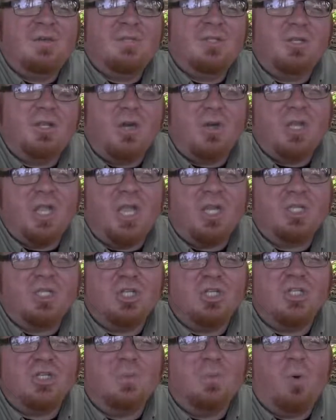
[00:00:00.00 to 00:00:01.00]
So
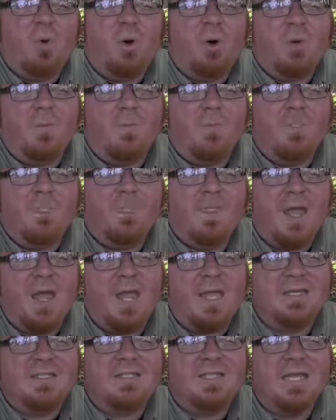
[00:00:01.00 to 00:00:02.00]
location is important. The
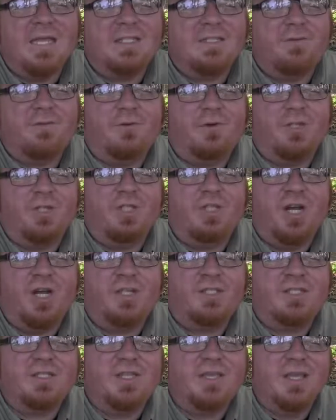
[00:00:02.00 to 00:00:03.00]
A stands for
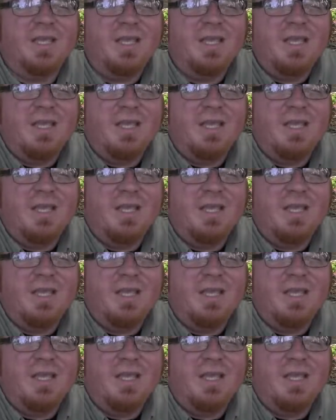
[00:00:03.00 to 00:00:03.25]
adjust.